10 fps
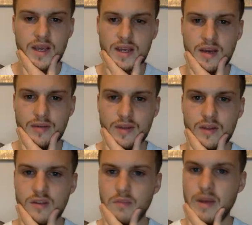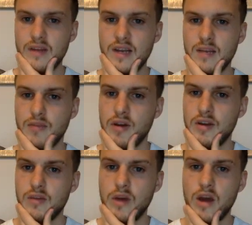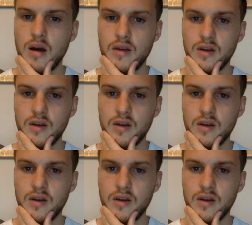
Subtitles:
Now this is a better selling price where